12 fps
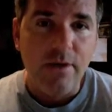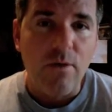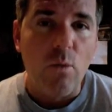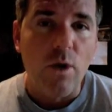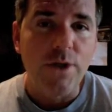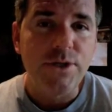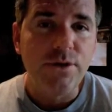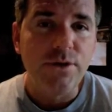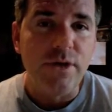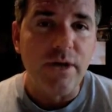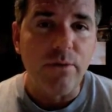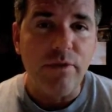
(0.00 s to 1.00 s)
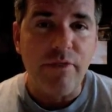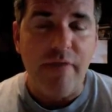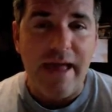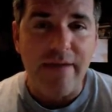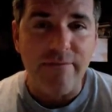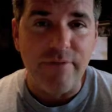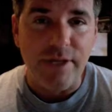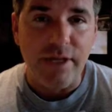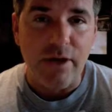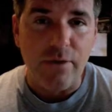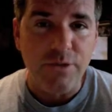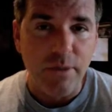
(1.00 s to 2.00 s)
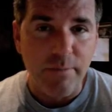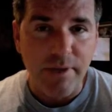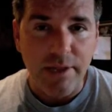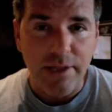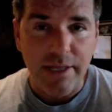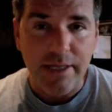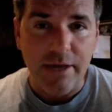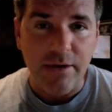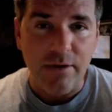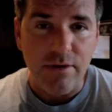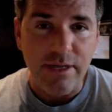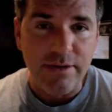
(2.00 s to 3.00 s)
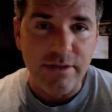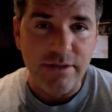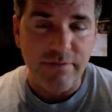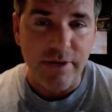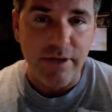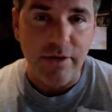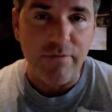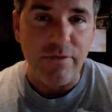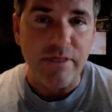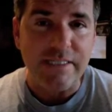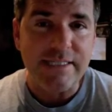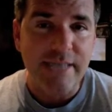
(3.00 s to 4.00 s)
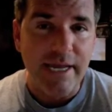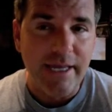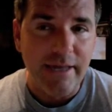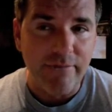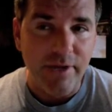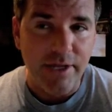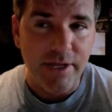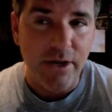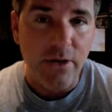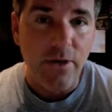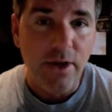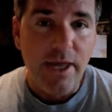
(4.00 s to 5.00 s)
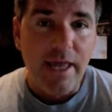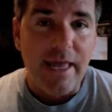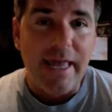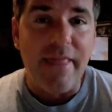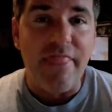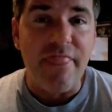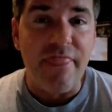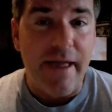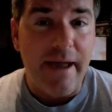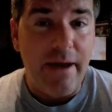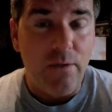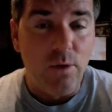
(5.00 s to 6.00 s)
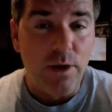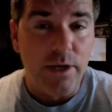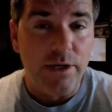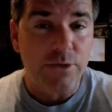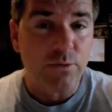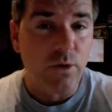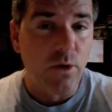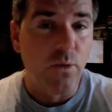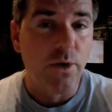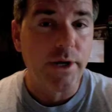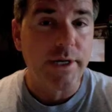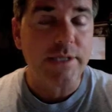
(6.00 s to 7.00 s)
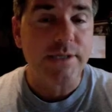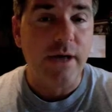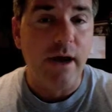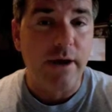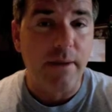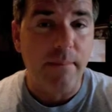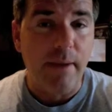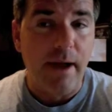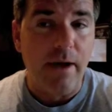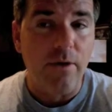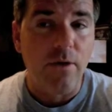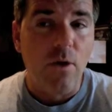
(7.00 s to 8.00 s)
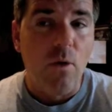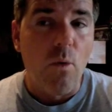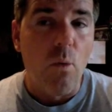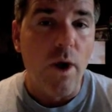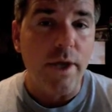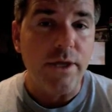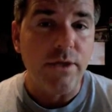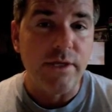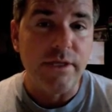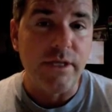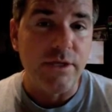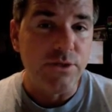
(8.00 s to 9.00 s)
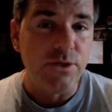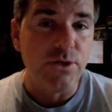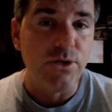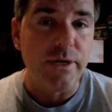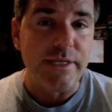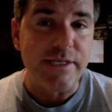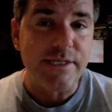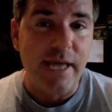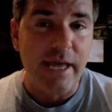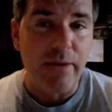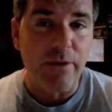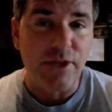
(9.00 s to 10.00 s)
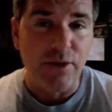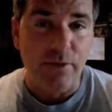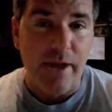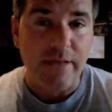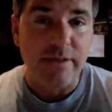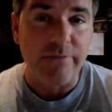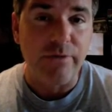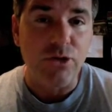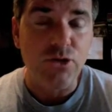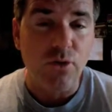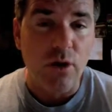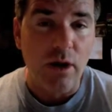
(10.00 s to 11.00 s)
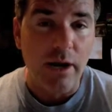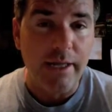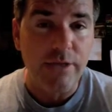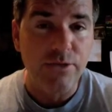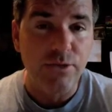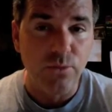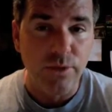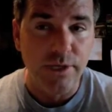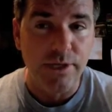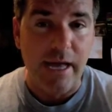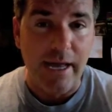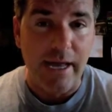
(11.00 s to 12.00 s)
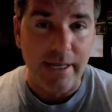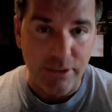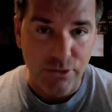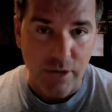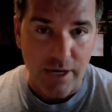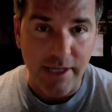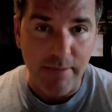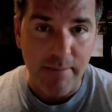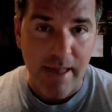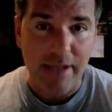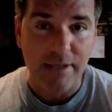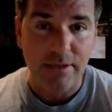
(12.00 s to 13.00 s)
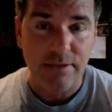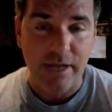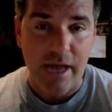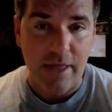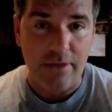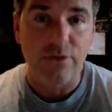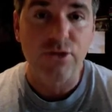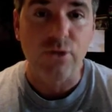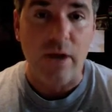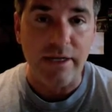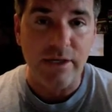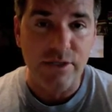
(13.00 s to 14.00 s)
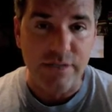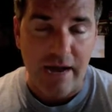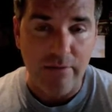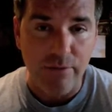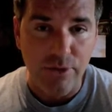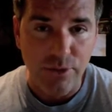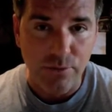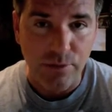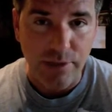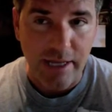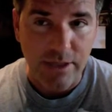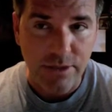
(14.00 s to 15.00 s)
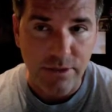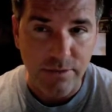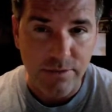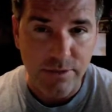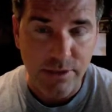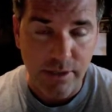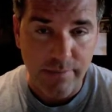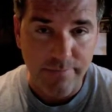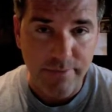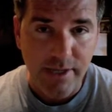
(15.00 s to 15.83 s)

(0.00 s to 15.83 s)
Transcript: Once you're done with that video, there's going to be a link underneath this video for the second video, and that one is where we're going to talk about what you need to do and say with your ex if you're trying to reunite and trying to get back together, trying to salvage your relationship.